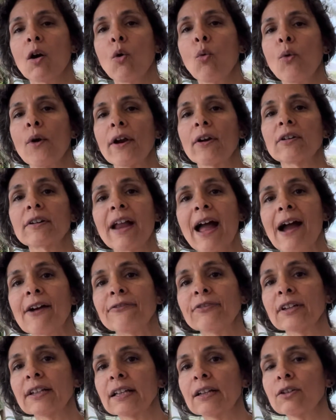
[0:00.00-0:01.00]
where an
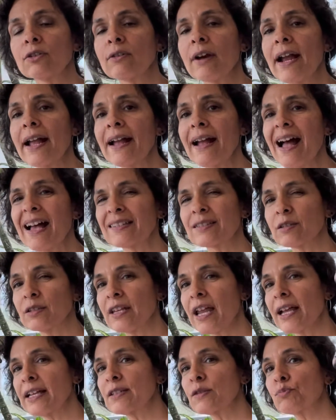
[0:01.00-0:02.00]
African gray has a
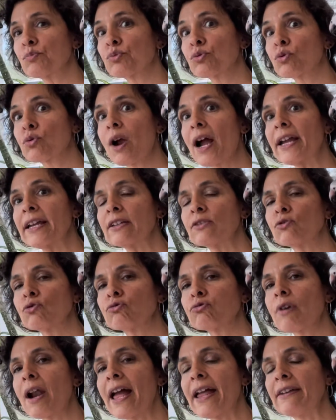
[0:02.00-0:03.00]
nice bright
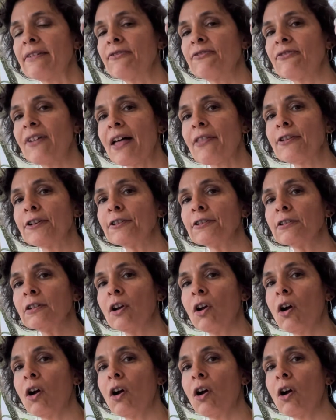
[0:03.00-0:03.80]
red feather